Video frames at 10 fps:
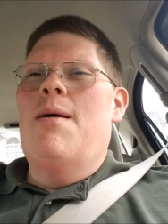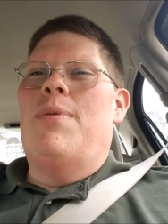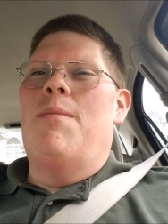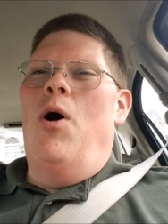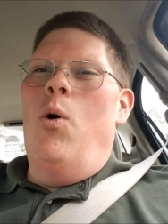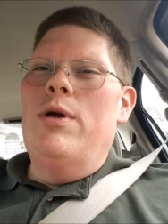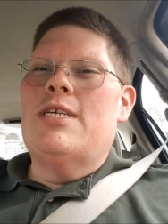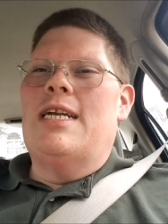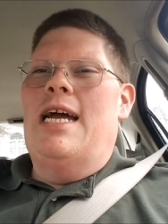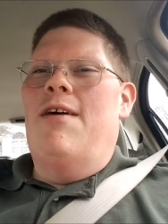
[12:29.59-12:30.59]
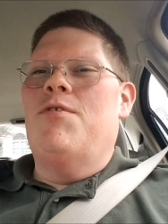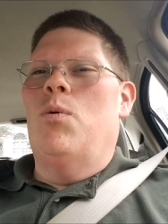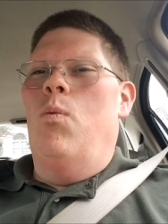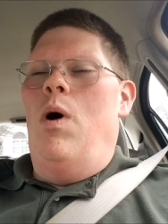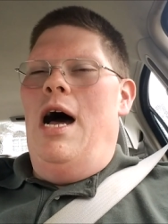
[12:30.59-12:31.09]
But I'm always going to have
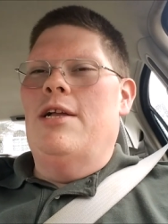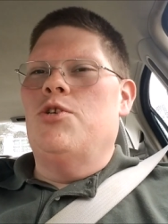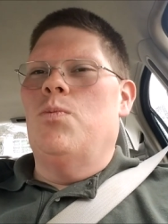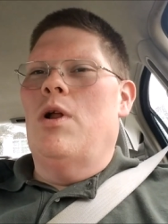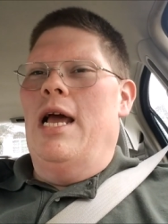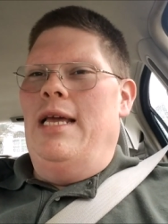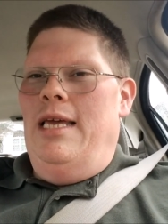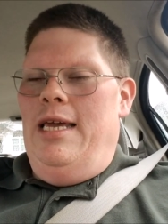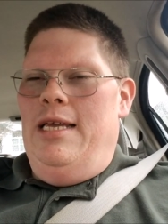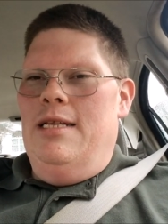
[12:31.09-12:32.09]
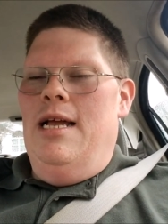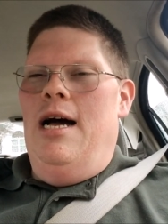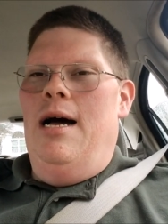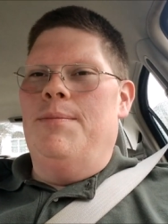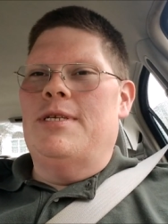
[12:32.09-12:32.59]
to watch what I eat
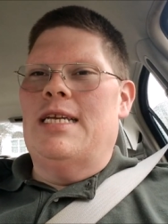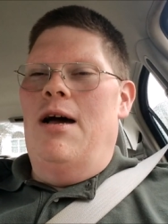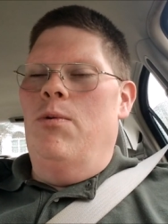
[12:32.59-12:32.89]
because um,